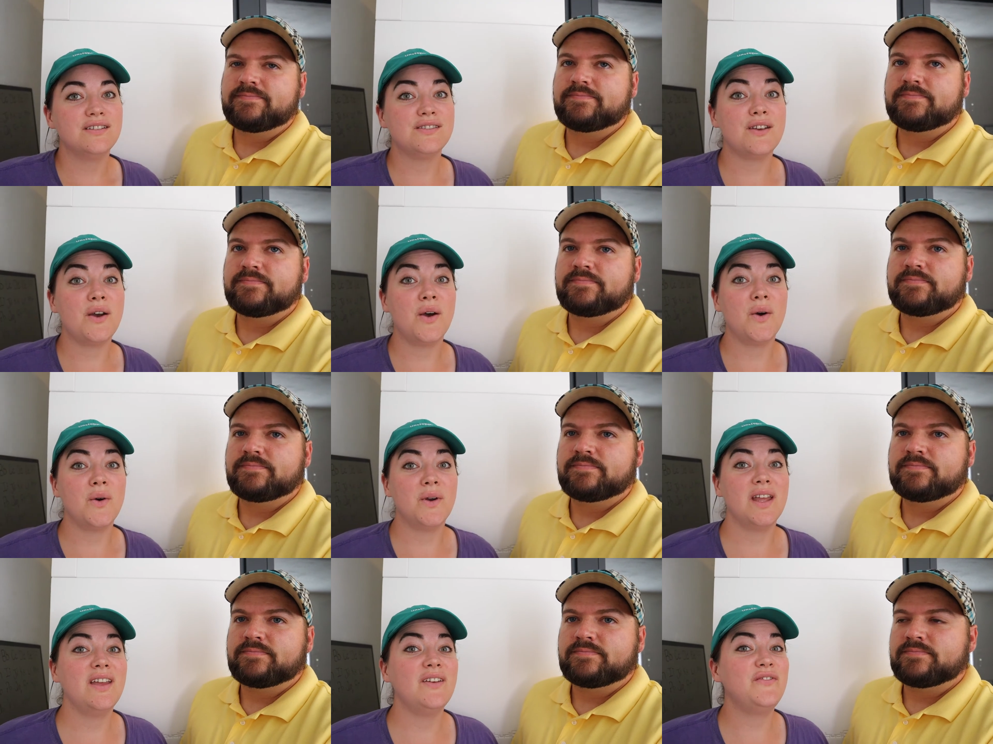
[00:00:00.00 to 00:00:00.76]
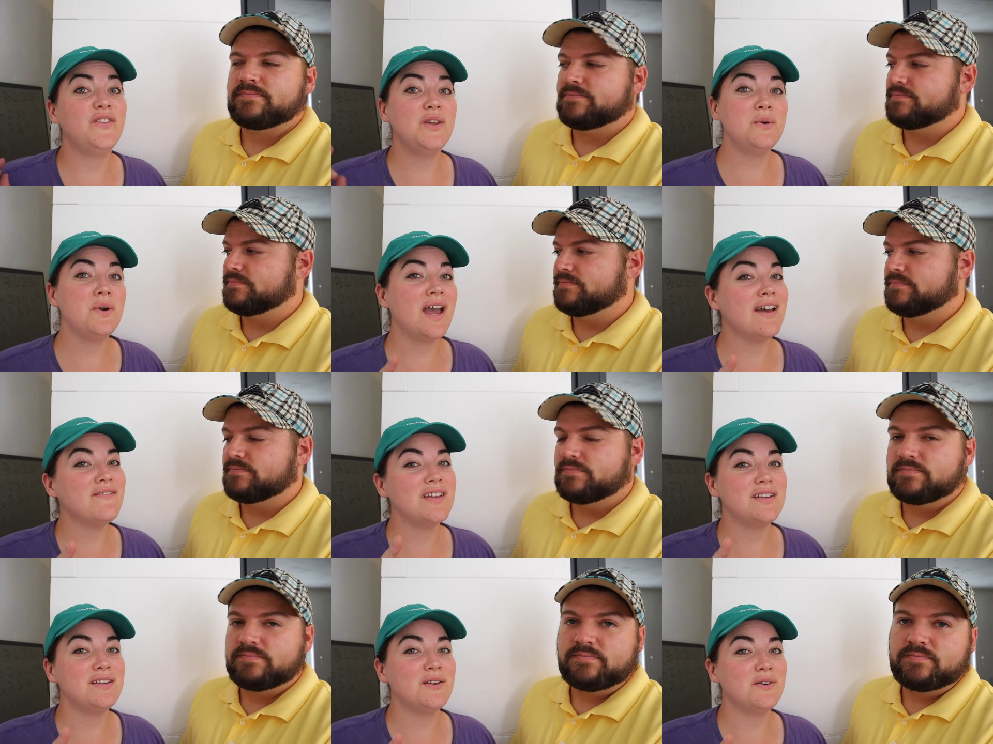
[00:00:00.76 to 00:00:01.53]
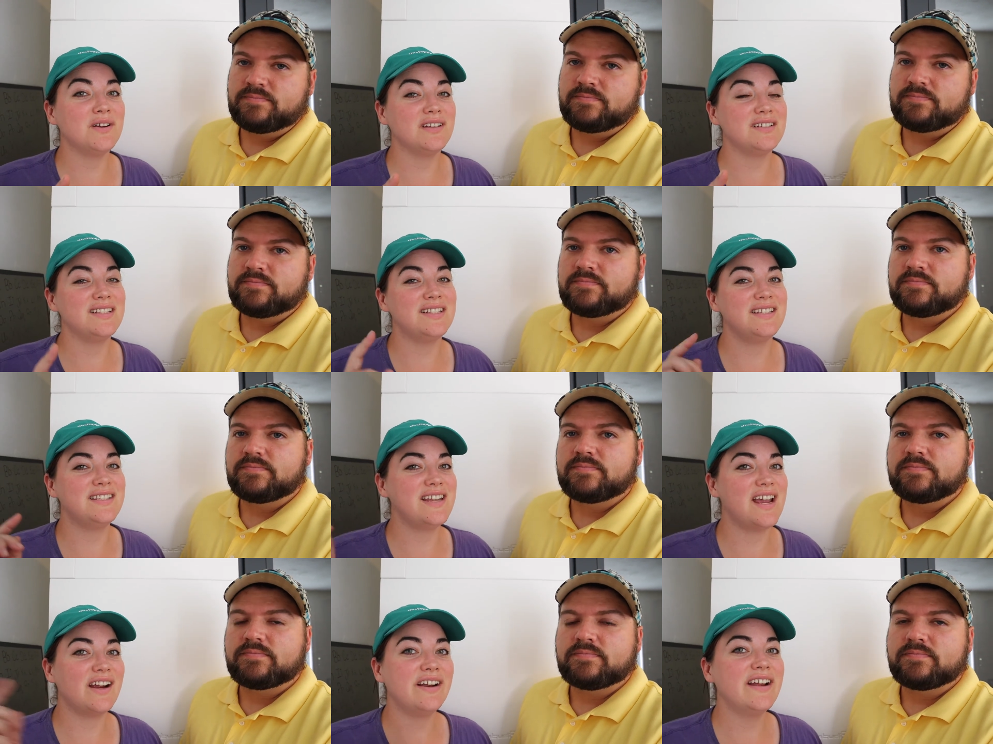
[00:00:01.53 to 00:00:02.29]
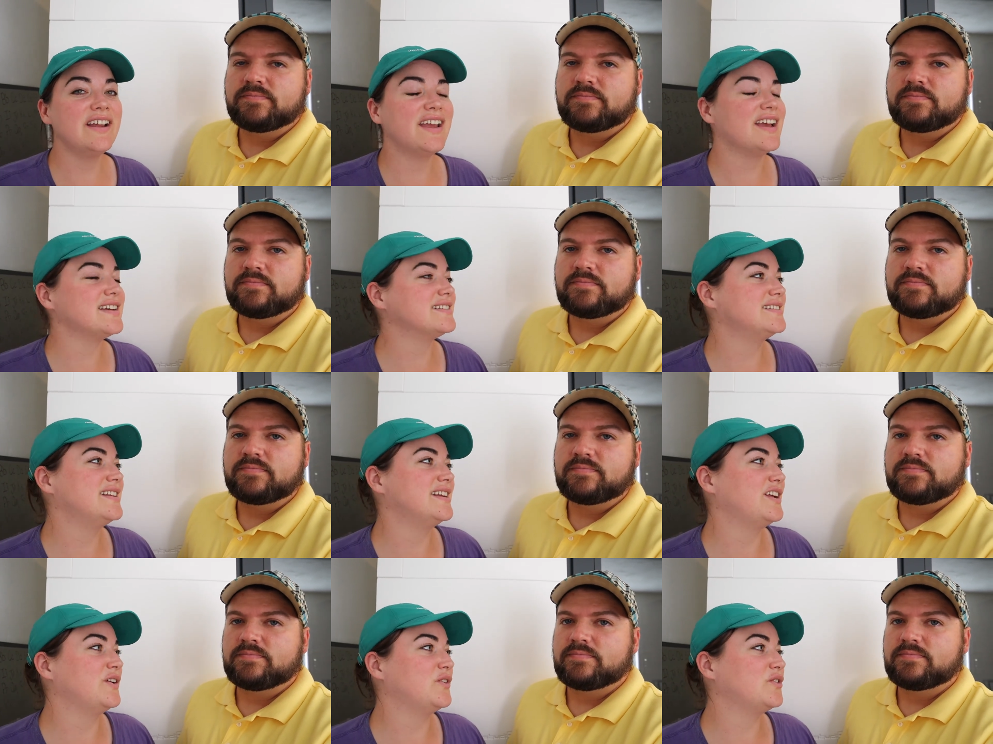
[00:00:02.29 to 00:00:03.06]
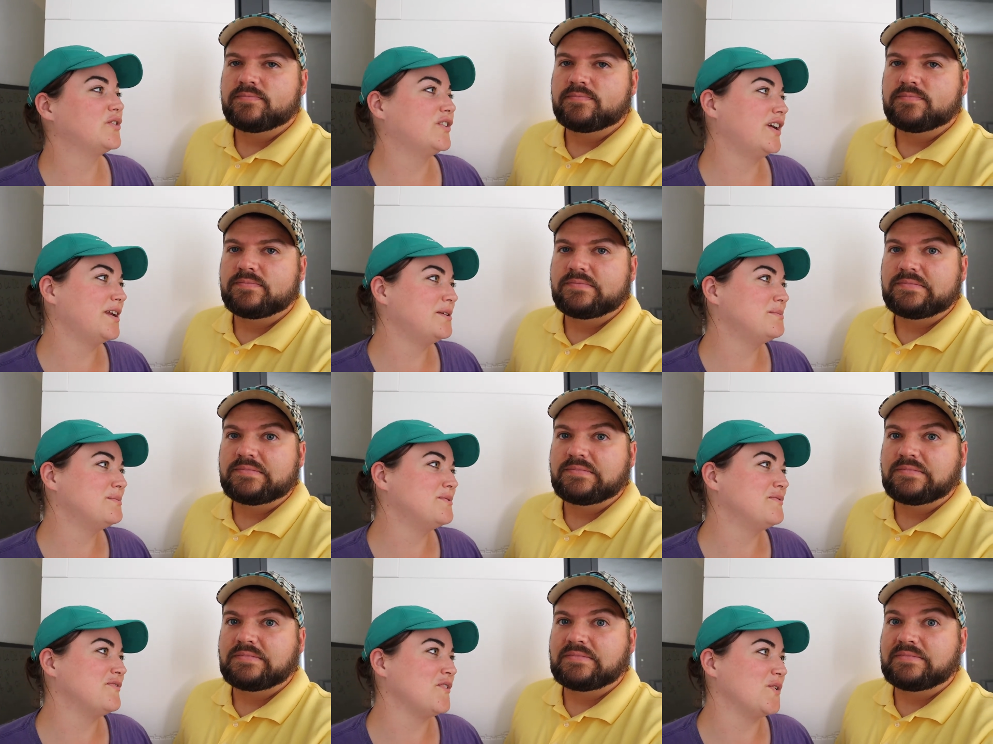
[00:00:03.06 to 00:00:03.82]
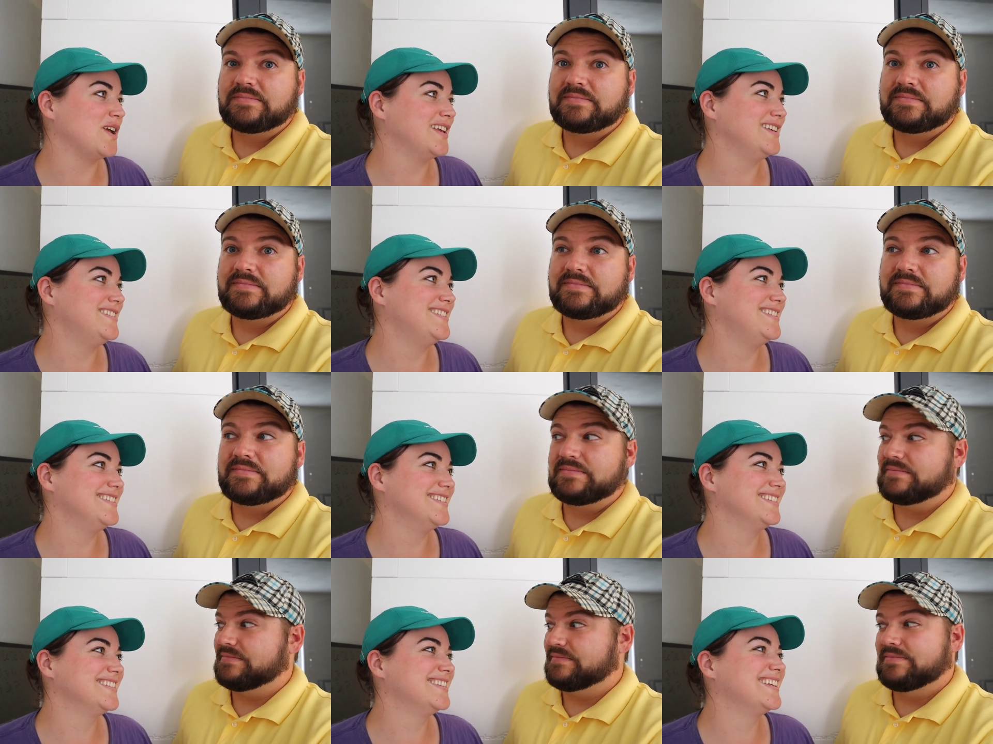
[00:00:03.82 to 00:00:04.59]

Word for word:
Speaker 1: So if you haven't noticed, Derek has an incredible voice.